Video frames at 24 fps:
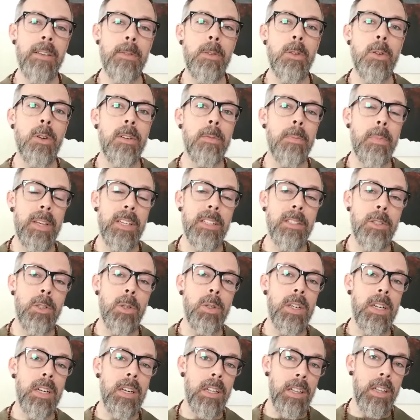if you have been
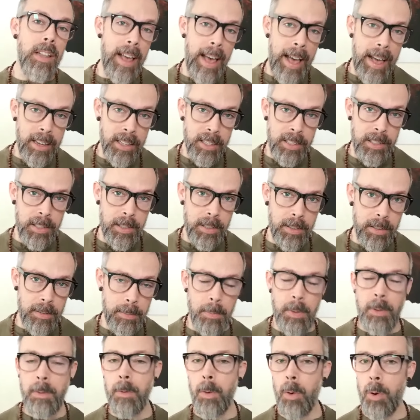to a class
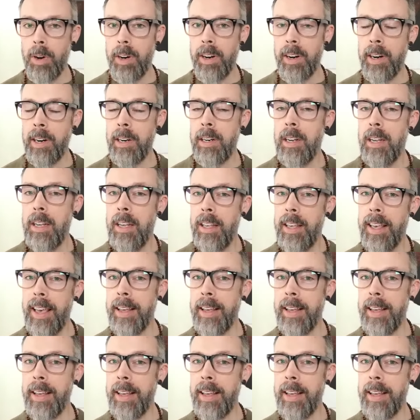before.